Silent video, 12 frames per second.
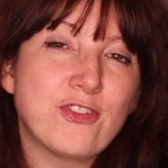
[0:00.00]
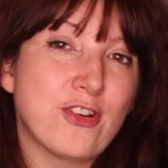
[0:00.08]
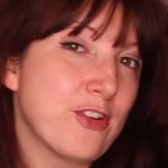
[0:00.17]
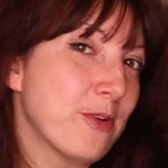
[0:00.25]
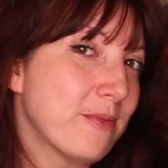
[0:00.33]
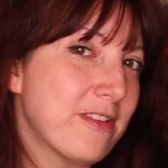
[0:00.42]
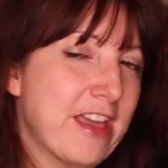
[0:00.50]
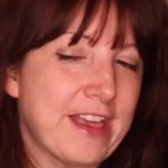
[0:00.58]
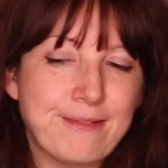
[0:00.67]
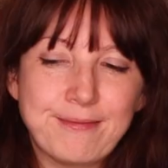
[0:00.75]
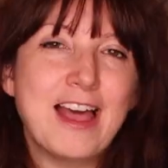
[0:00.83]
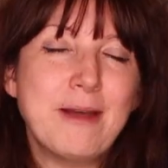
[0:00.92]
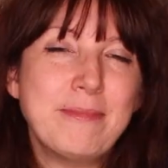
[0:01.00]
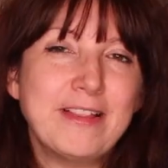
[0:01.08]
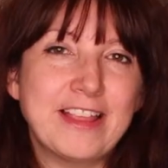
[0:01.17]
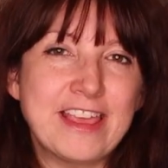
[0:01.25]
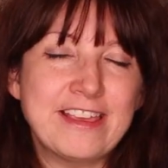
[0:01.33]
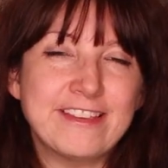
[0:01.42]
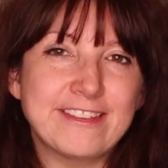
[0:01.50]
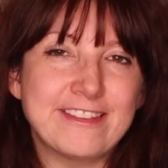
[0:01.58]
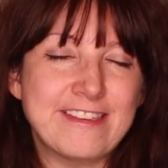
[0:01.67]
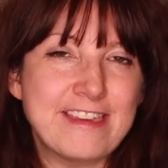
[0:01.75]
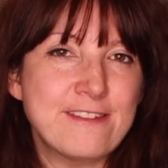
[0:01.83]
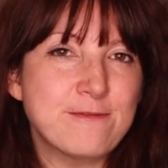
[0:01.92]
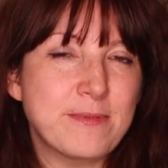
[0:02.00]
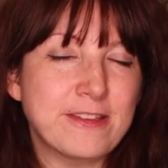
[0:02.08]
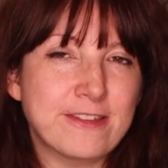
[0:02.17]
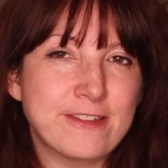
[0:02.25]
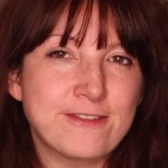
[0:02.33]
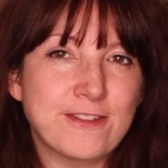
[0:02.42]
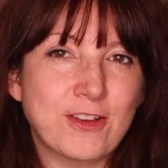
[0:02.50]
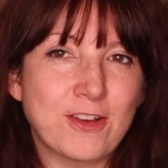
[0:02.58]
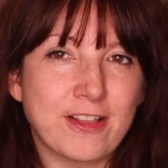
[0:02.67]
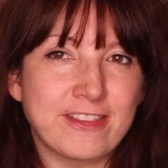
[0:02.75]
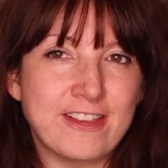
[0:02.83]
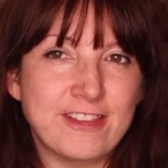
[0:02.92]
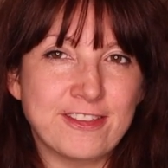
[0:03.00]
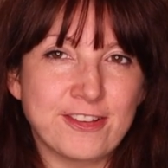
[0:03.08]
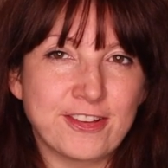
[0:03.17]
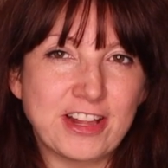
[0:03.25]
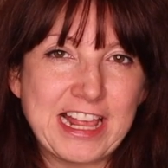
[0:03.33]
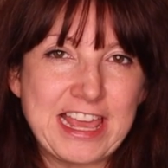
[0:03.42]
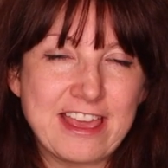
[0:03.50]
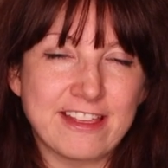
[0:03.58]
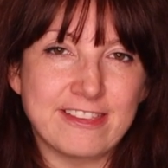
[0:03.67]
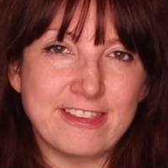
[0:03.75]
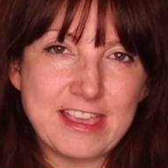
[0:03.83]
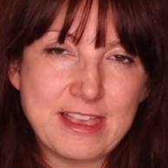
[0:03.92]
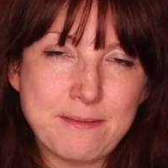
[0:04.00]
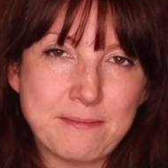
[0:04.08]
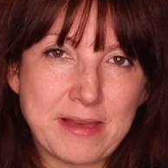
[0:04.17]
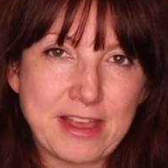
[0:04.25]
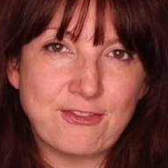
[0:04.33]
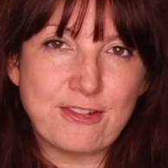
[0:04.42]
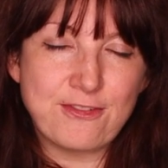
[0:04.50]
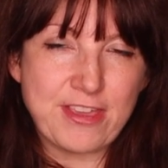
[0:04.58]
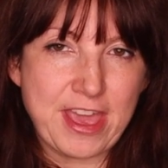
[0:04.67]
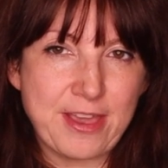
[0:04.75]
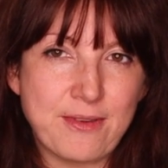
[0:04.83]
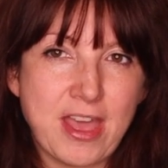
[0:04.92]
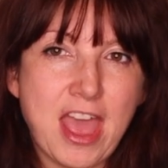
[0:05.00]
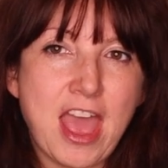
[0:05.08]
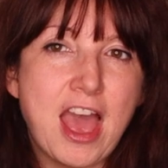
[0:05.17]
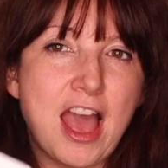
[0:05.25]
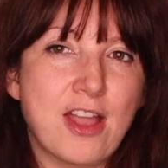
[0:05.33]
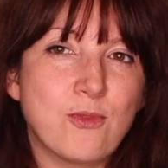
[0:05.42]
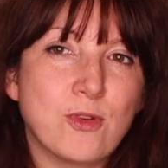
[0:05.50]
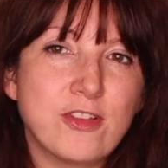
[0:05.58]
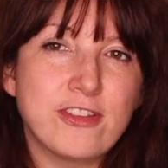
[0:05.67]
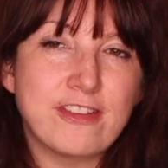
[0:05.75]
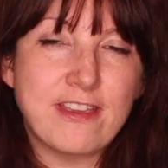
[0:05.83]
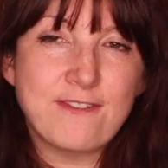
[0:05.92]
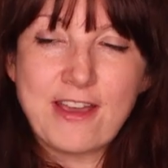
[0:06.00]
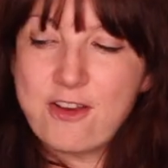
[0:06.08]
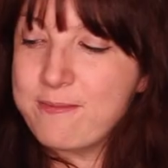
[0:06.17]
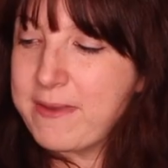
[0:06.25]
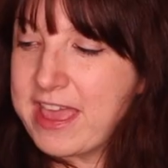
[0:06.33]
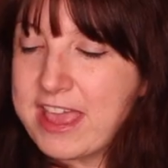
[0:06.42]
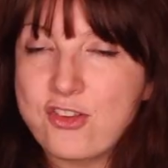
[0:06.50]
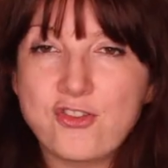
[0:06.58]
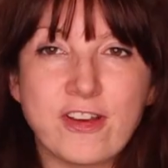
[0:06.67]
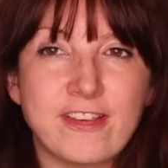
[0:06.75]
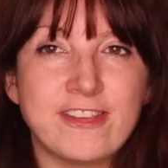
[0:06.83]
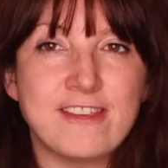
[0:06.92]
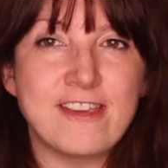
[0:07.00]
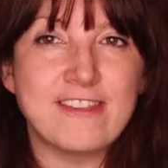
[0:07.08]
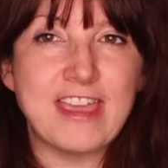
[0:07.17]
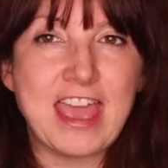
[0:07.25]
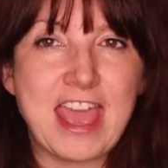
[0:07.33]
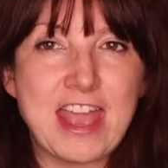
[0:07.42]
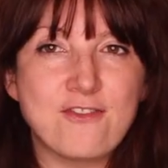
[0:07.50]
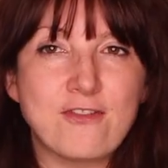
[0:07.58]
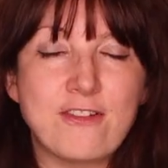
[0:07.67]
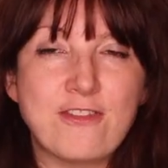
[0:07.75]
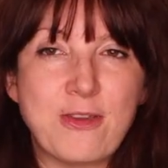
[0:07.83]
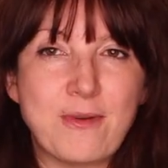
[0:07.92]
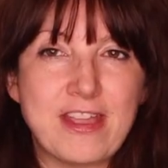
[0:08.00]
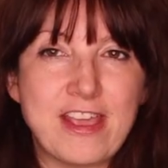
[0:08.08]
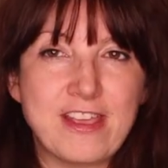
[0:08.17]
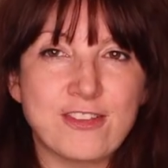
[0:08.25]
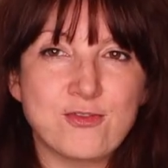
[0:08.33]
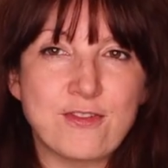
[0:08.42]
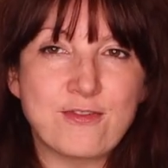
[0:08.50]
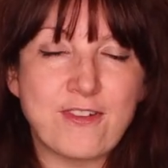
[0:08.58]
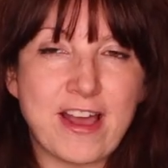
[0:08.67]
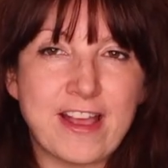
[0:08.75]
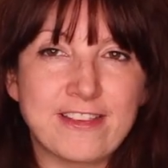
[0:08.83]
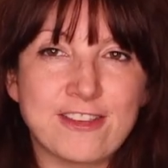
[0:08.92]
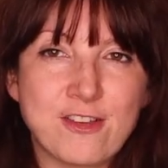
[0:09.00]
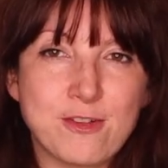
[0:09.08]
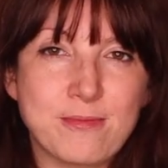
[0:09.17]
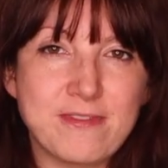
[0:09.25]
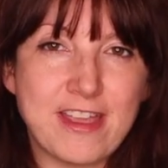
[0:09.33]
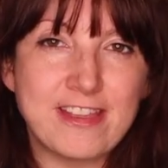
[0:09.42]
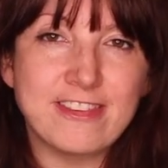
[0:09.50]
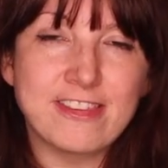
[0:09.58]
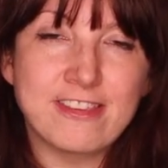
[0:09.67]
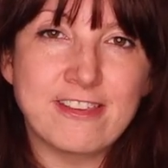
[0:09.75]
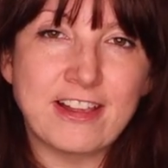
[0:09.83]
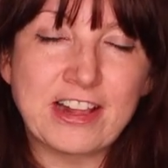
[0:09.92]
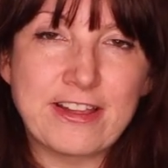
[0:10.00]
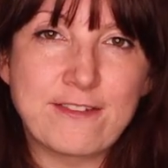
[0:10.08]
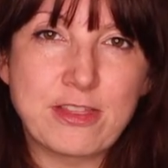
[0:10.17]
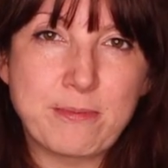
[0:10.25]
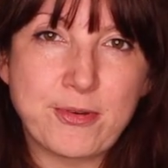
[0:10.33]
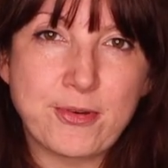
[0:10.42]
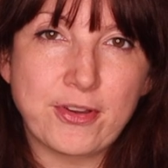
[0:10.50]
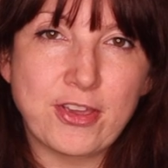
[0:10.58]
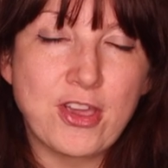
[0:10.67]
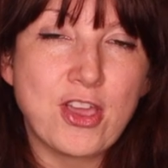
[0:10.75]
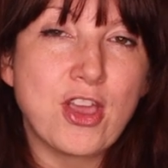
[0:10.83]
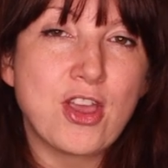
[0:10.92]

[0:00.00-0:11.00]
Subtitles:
for an update. Happily, Steve Biddulph got in touch. He had seen my review and wondered if I would be interested in reviewing his revised and updated edition of the book,